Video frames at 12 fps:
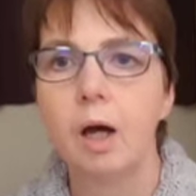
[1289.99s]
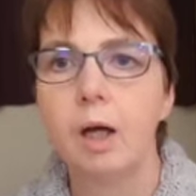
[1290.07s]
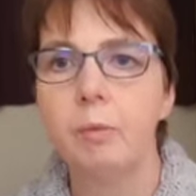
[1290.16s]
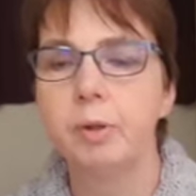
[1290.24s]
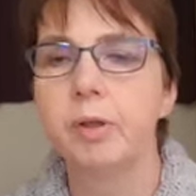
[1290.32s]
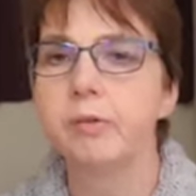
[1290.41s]

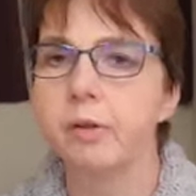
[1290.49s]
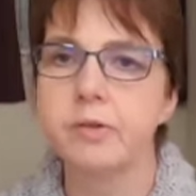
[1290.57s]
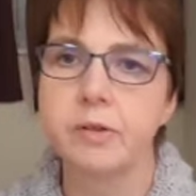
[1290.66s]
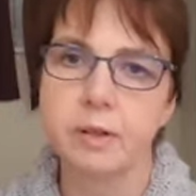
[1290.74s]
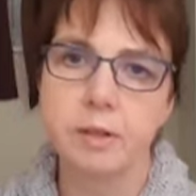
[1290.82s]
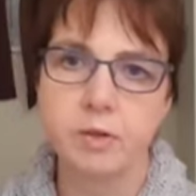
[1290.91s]
because I'd
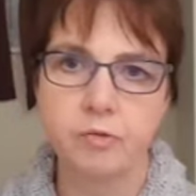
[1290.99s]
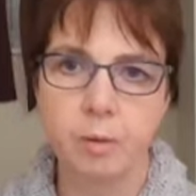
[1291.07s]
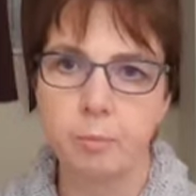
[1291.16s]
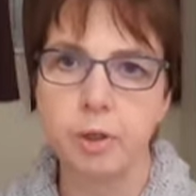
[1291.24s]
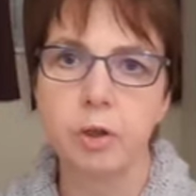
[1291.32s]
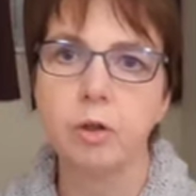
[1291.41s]
seen this
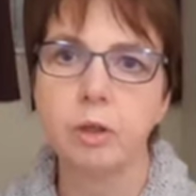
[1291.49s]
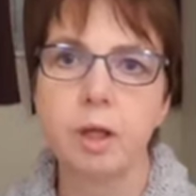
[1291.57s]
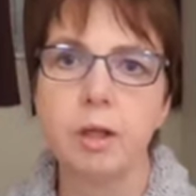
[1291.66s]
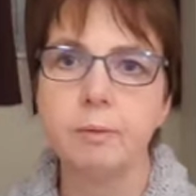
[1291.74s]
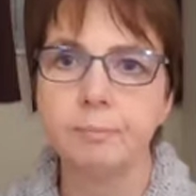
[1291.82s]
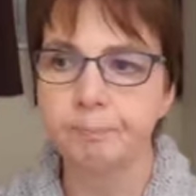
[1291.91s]
fabric
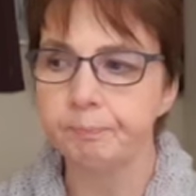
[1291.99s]
online.